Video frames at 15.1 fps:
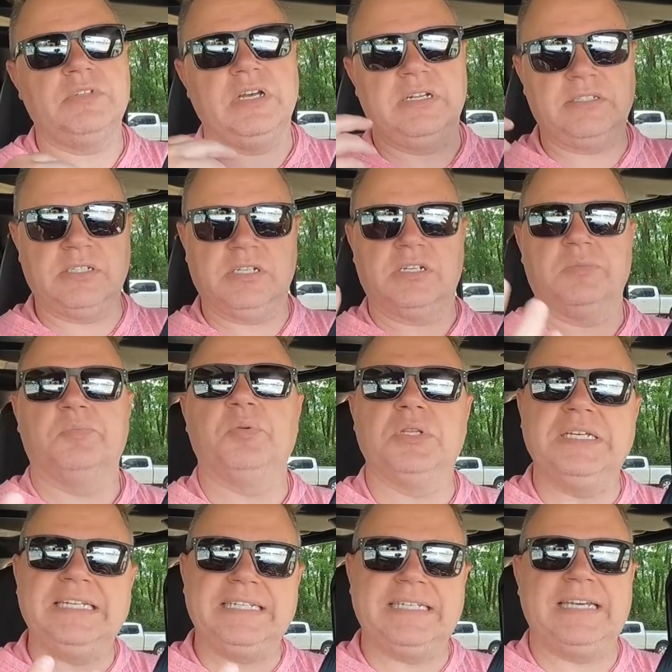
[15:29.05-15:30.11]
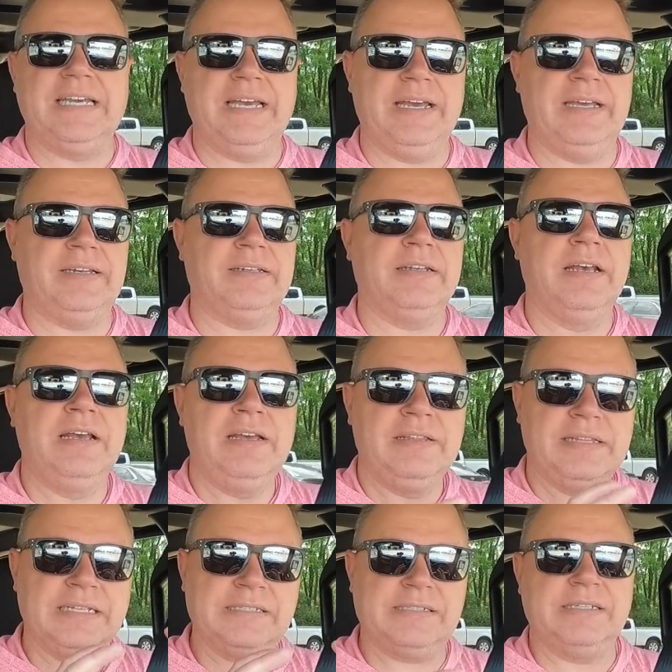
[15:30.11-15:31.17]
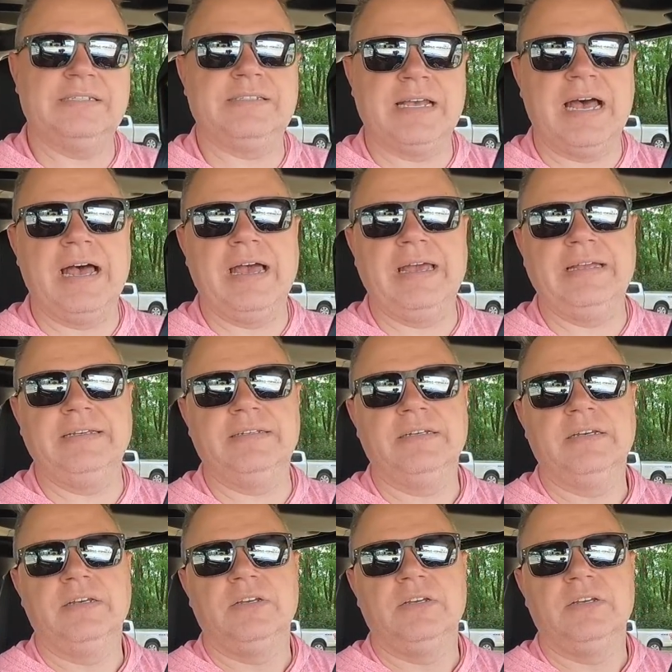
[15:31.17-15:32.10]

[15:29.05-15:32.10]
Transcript: and it's a complete kit that's designed